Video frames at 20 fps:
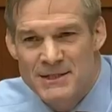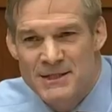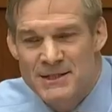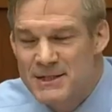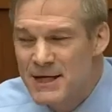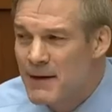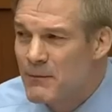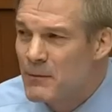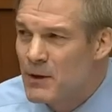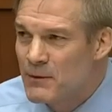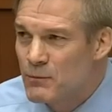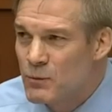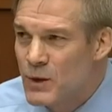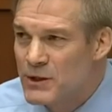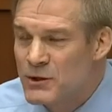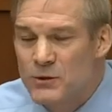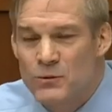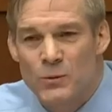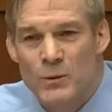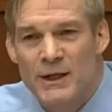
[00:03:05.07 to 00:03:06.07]
and tell them
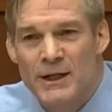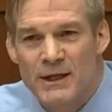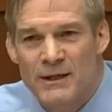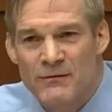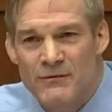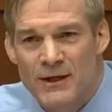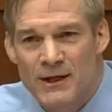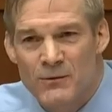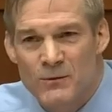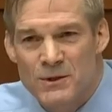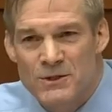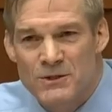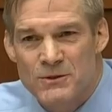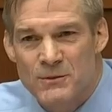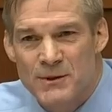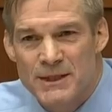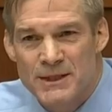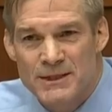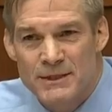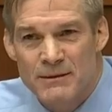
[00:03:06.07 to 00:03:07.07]
what you really think was the
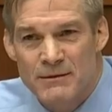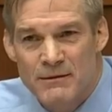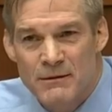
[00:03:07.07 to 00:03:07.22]
reason?